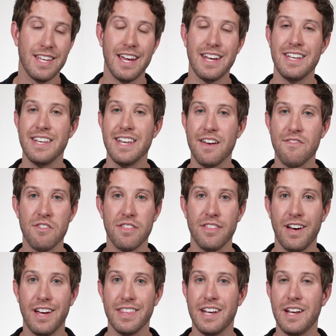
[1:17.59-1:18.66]
I never
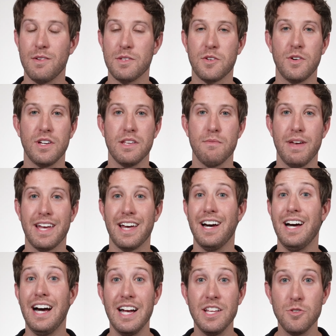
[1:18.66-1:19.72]
thought that I was going to make
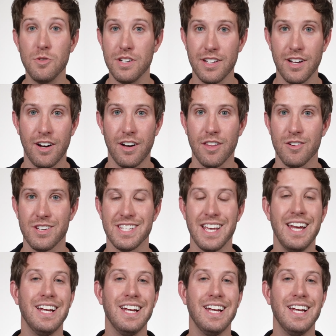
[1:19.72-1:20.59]
$100,